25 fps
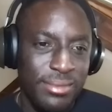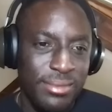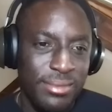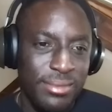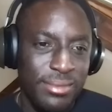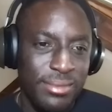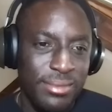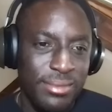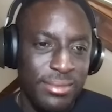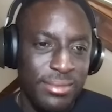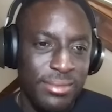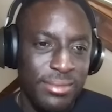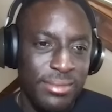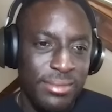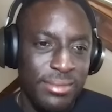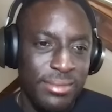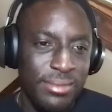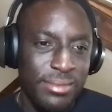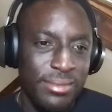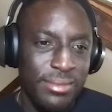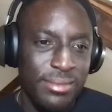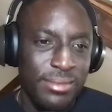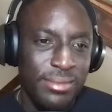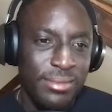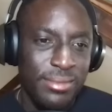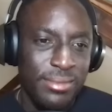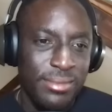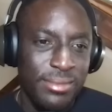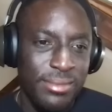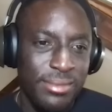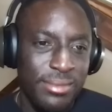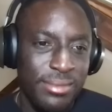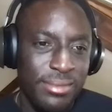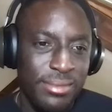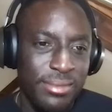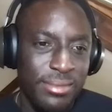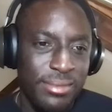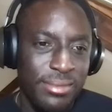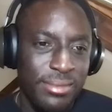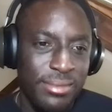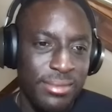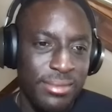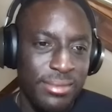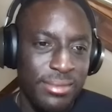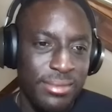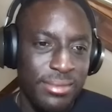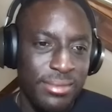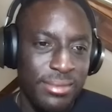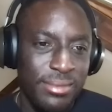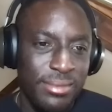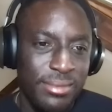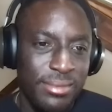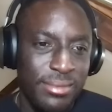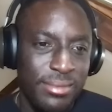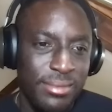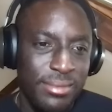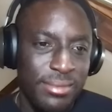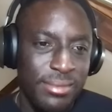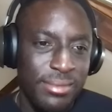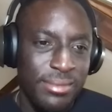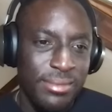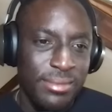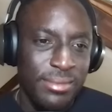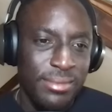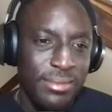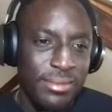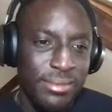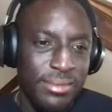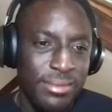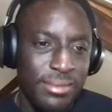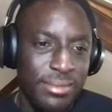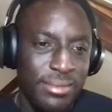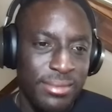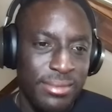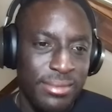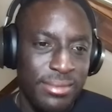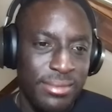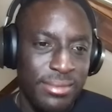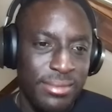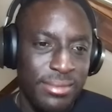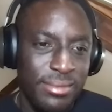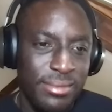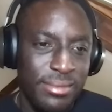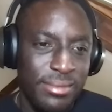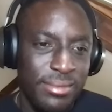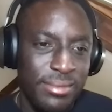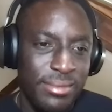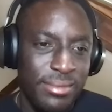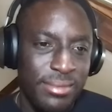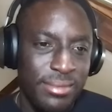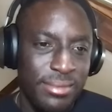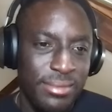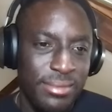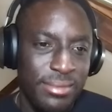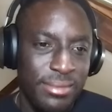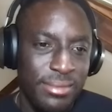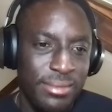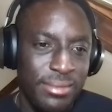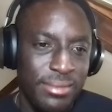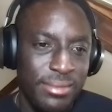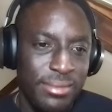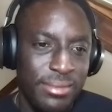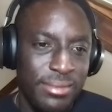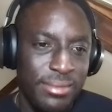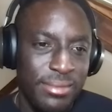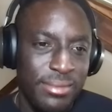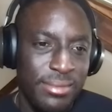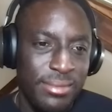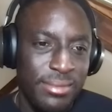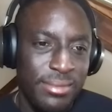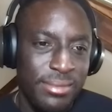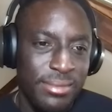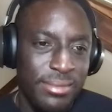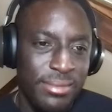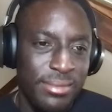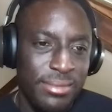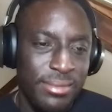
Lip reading: (not speaking)